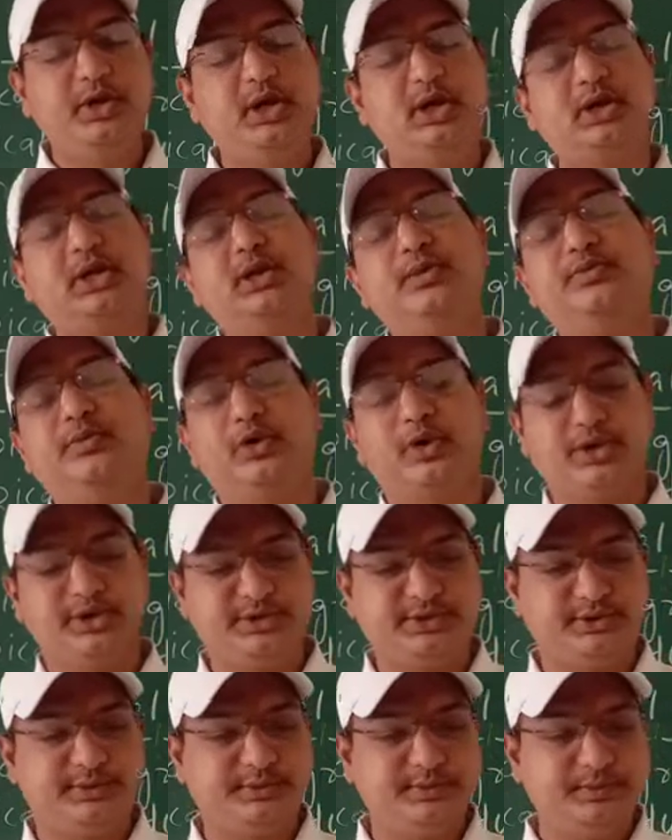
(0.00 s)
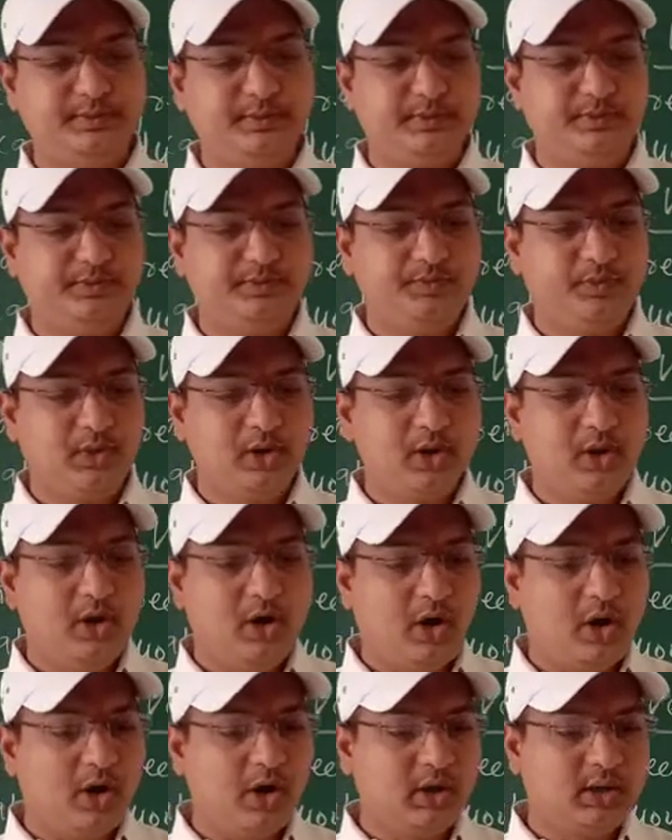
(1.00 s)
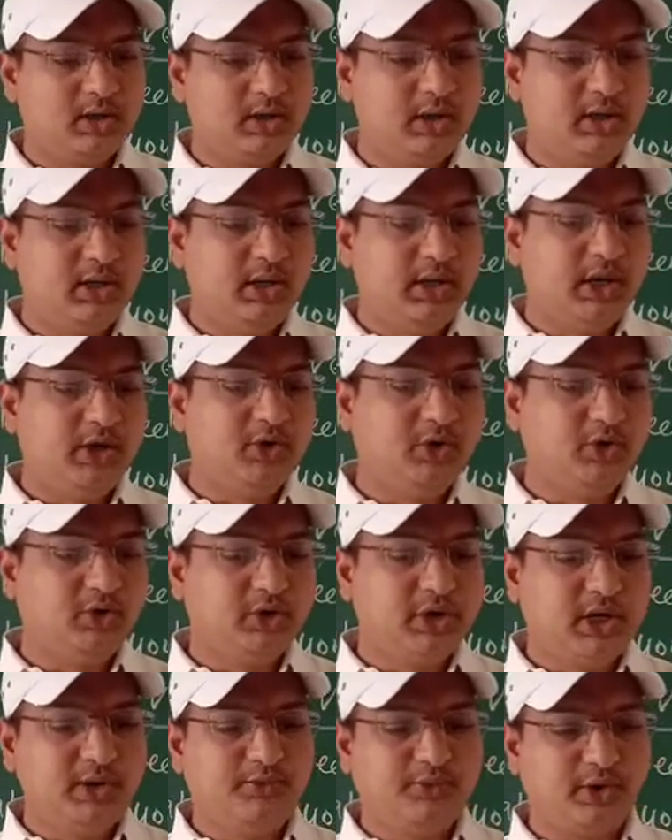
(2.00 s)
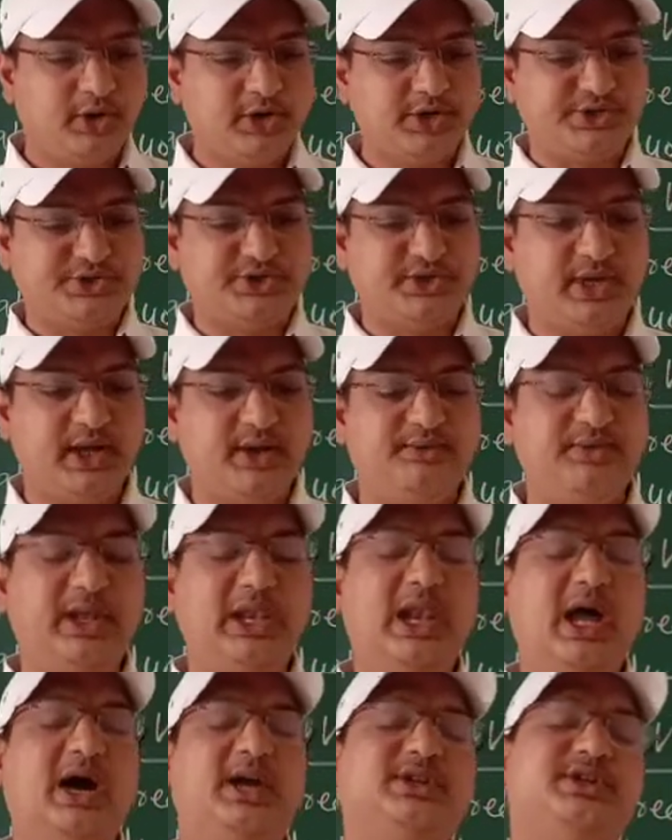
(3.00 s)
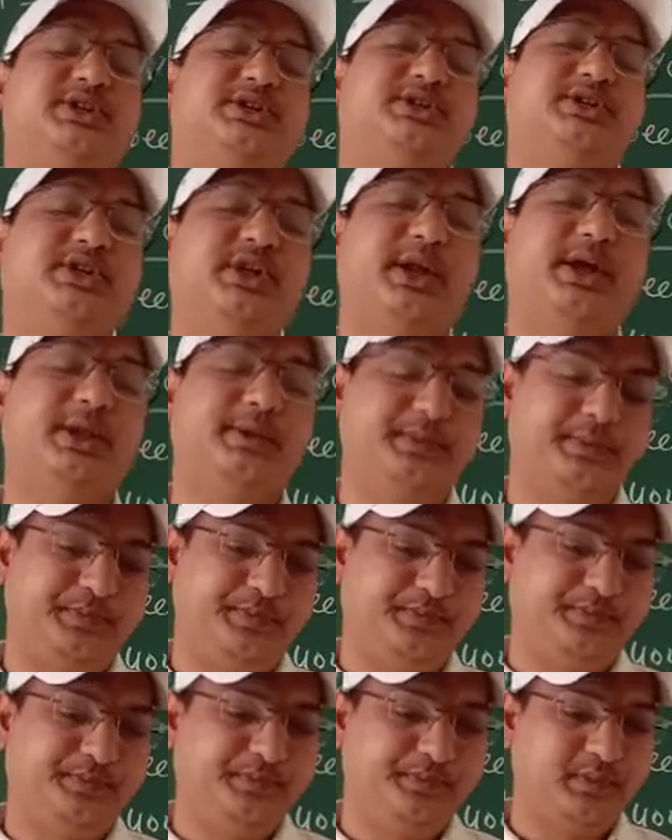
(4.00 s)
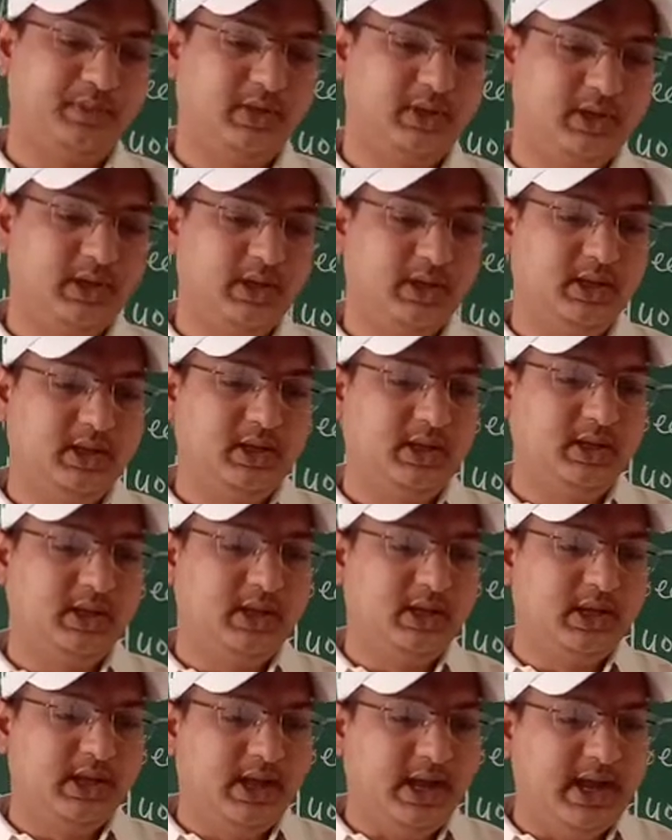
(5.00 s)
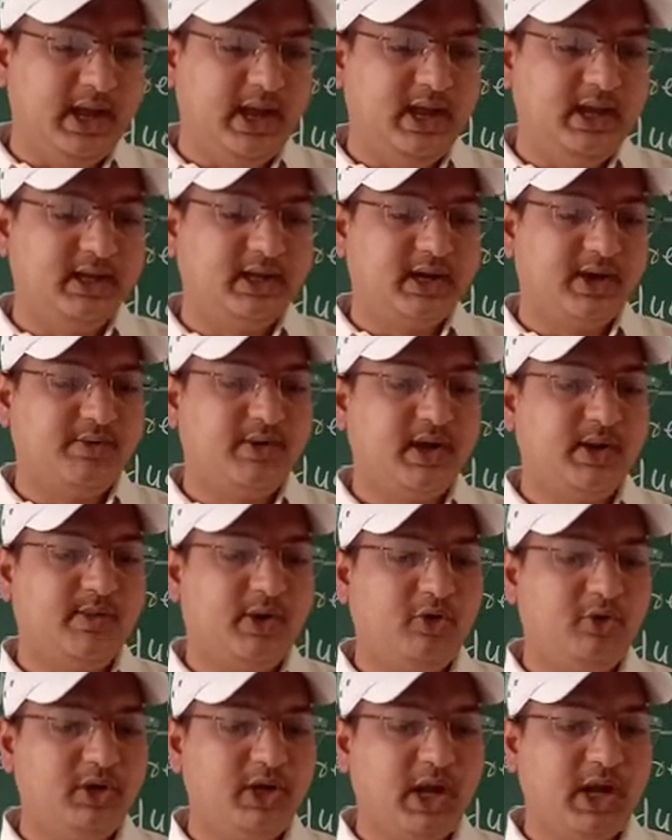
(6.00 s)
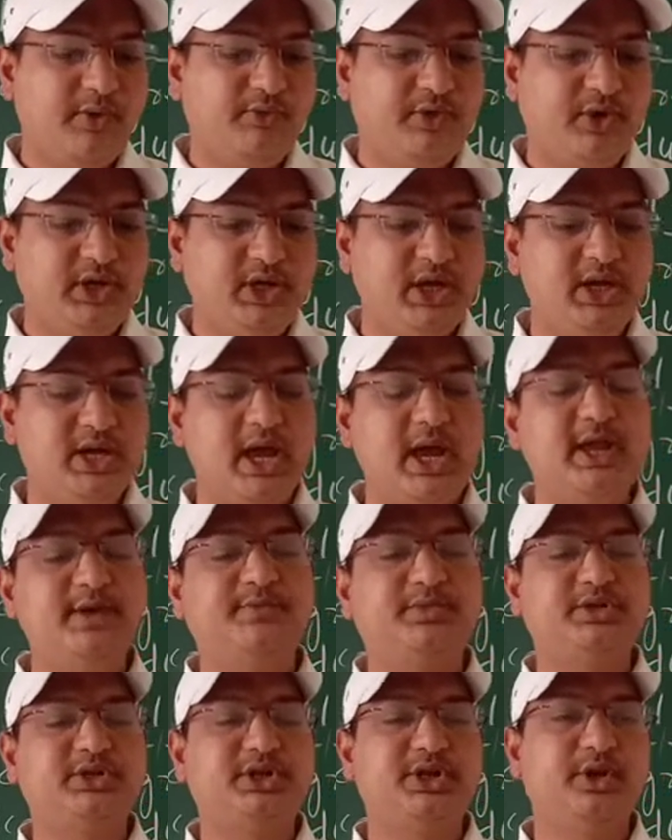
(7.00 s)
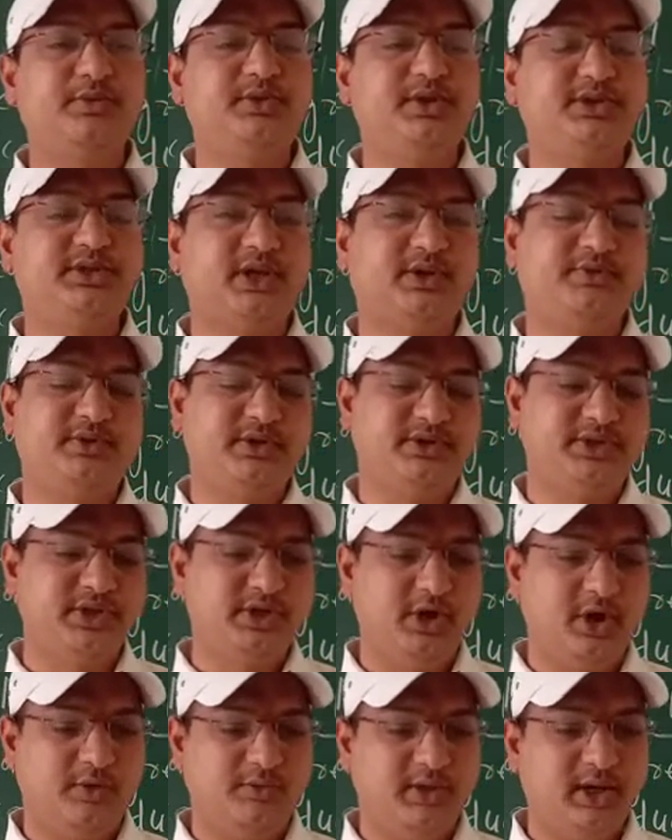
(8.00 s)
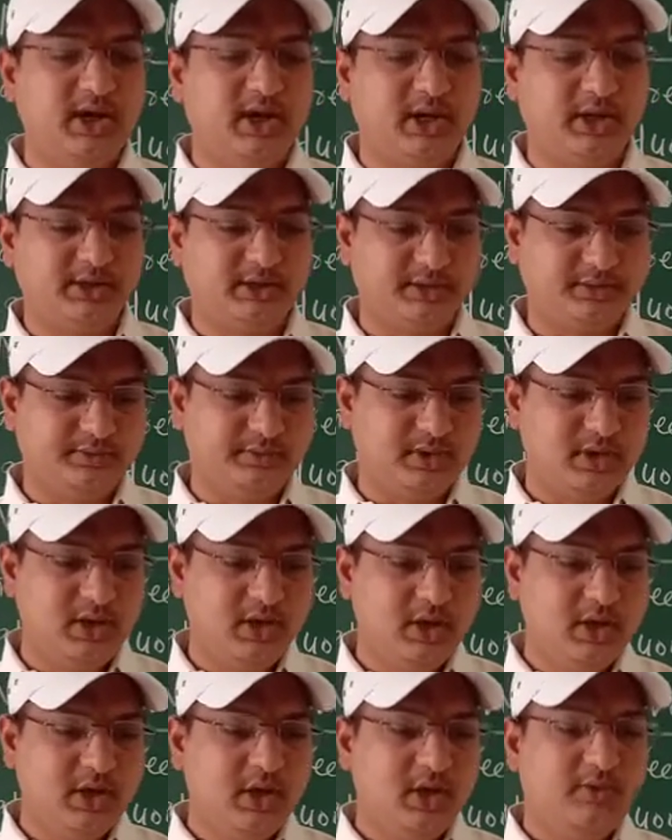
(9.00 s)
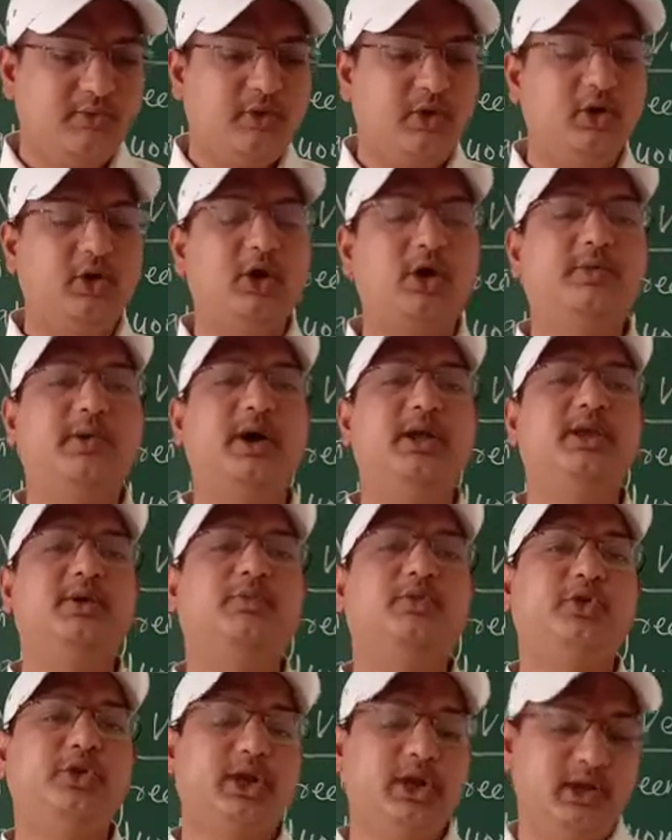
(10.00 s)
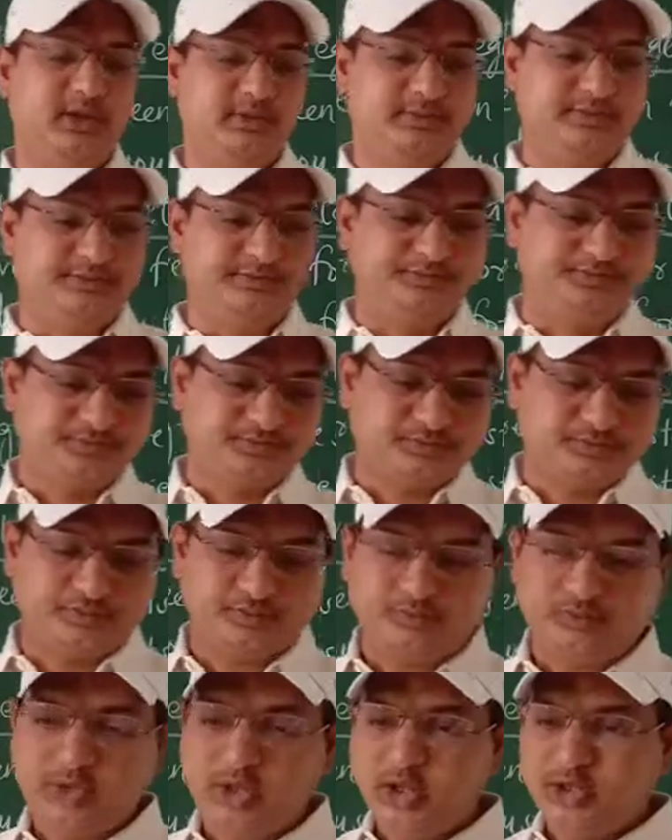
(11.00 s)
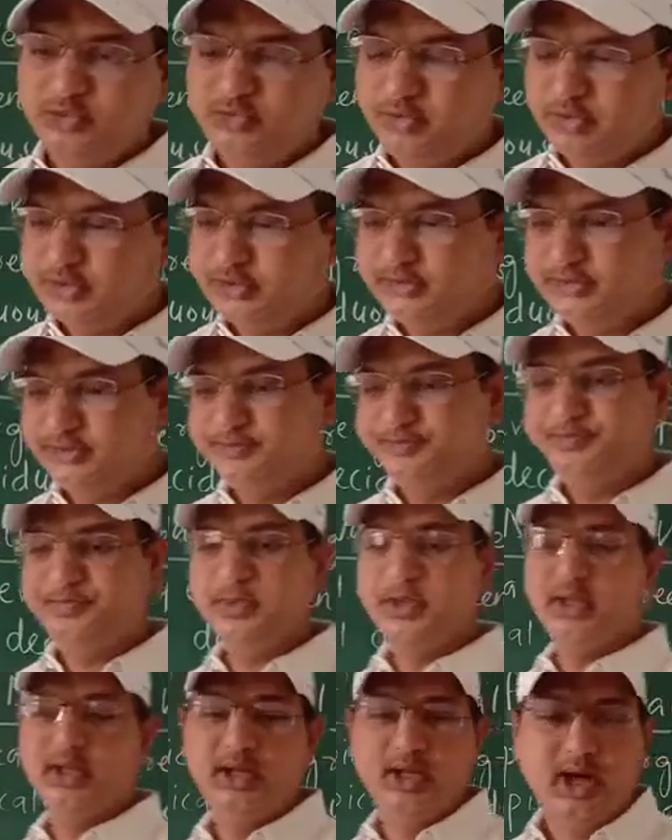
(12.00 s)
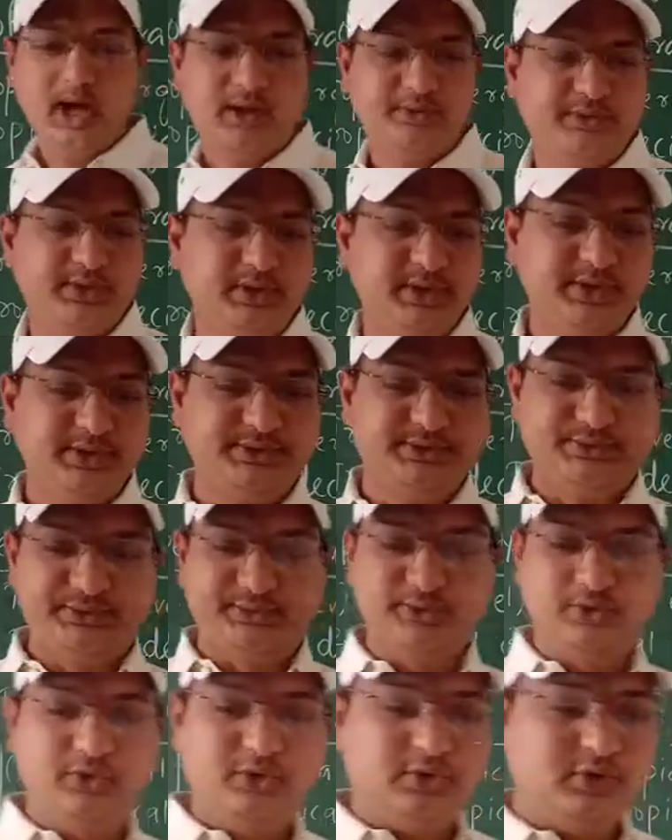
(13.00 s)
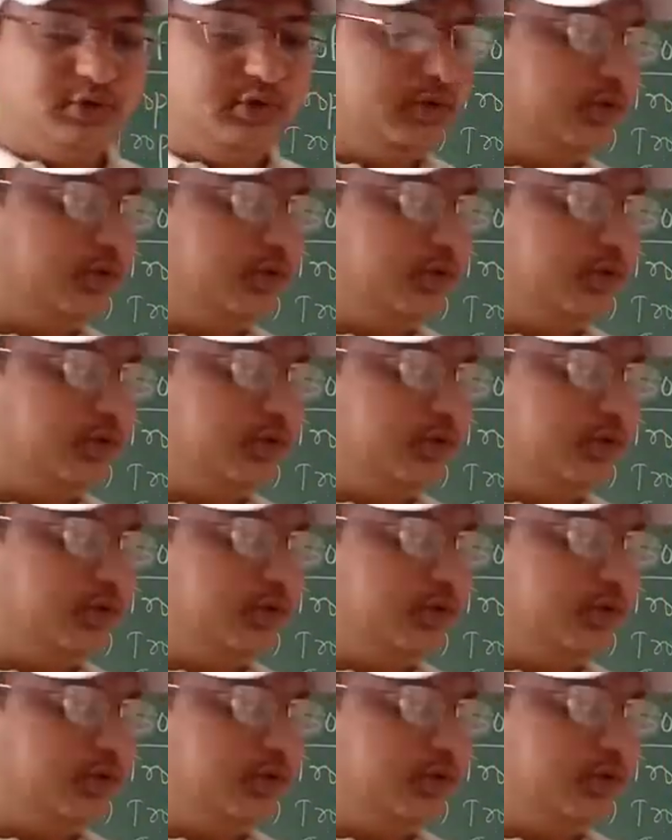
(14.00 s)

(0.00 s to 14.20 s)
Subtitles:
rainforests or equatorial forests, have the largest share and cover about 49% of the surface area of the earth, followed by the boreal. Students, after this, you